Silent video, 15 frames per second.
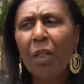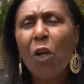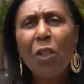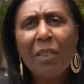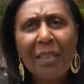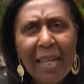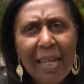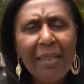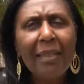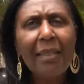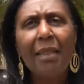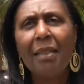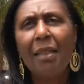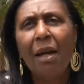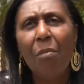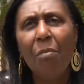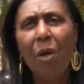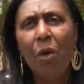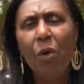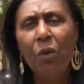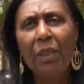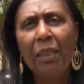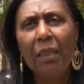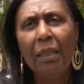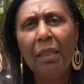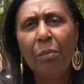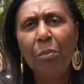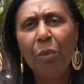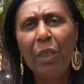consensus about the